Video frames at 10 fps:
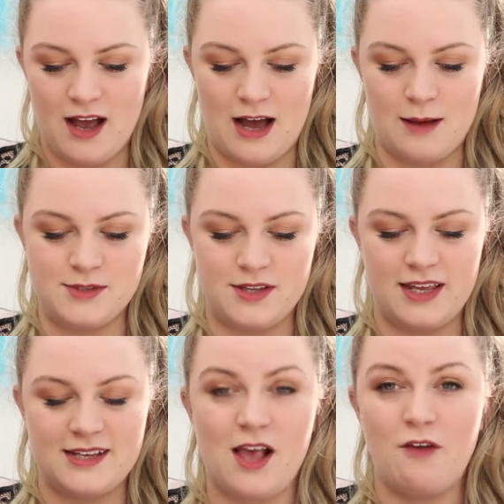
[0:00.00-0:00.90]
Um, so
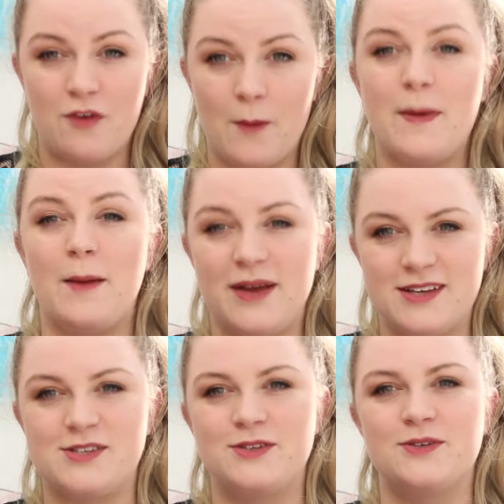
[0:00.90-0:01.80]
these are from my
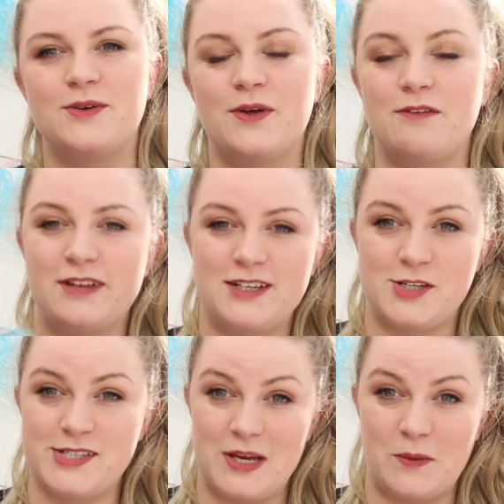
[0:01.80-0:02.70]
personal
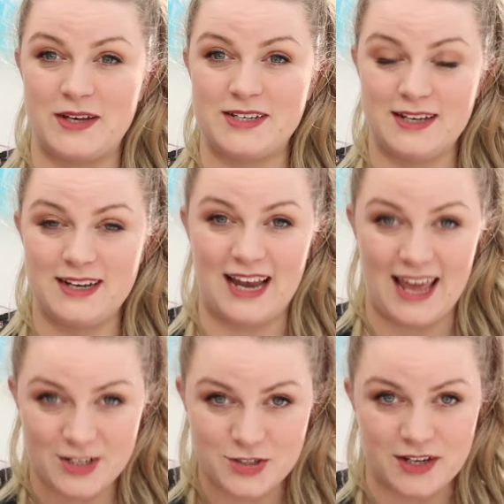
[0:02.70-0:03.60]
vintage sequin
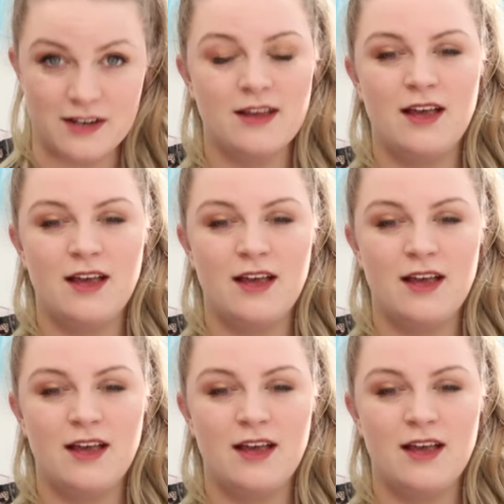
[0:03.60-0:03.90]
collection.